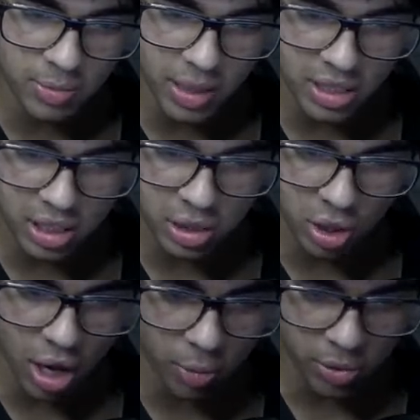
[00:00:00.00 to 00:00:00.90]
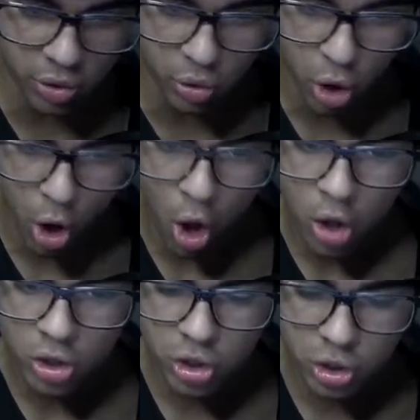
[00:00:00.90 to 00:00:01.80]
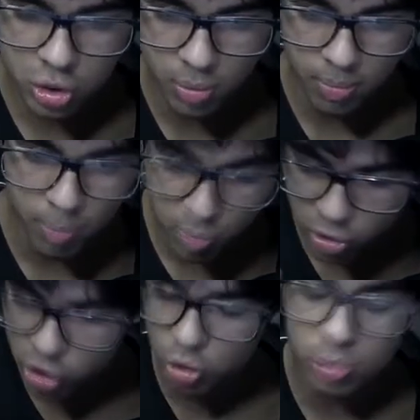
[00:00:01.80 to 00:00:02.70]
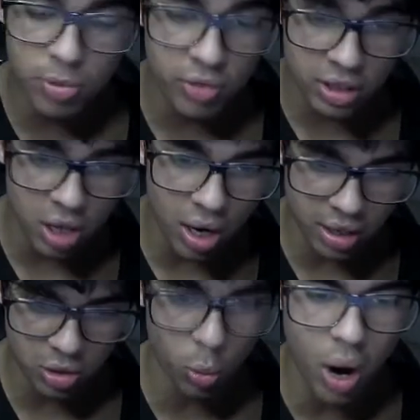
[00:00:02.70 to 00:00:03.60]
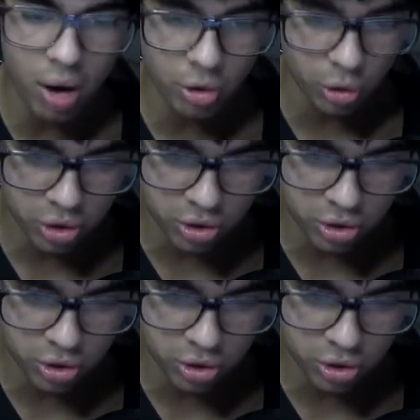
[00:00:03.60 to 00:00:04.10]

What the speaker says: basically to help you shoot moving targets while you're